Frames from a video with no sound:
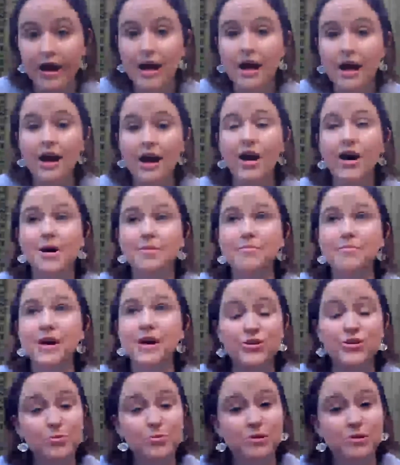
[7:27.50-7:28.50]
that
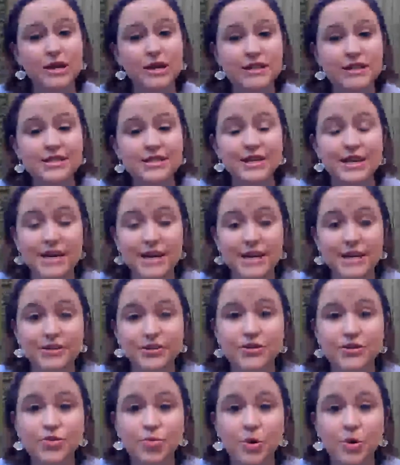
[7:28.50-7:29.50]
took place
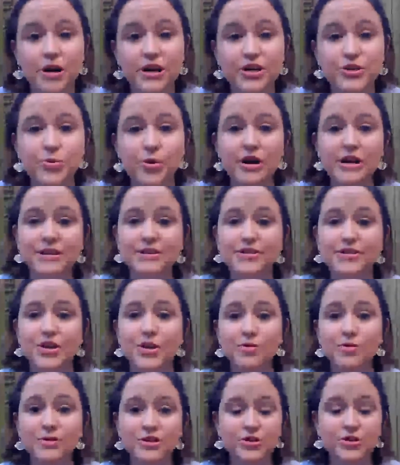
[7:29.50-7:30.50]
in 2020. So
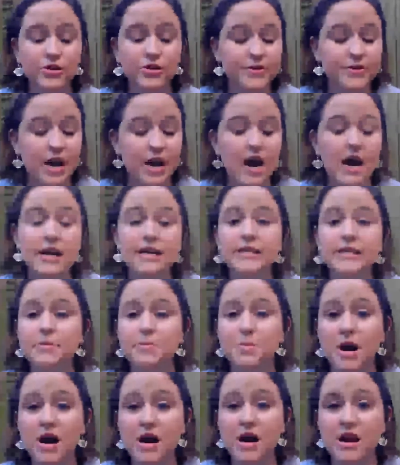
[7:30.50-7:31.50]
deserves a high
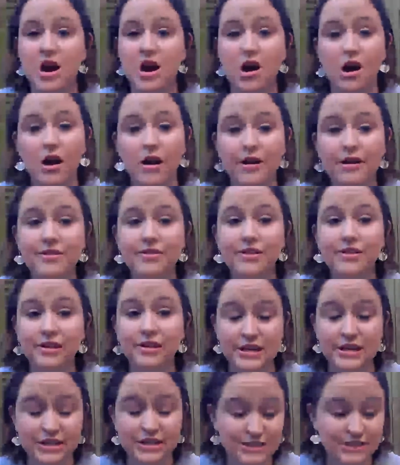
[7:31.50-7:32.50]
spot on the
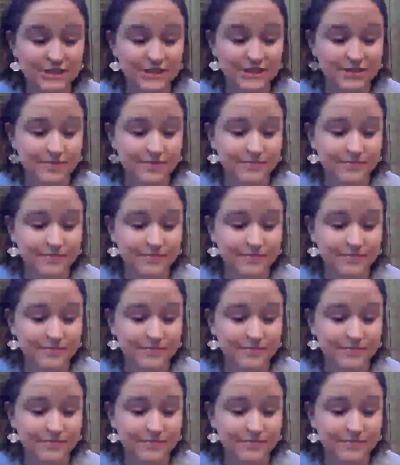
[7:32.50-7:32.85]
list.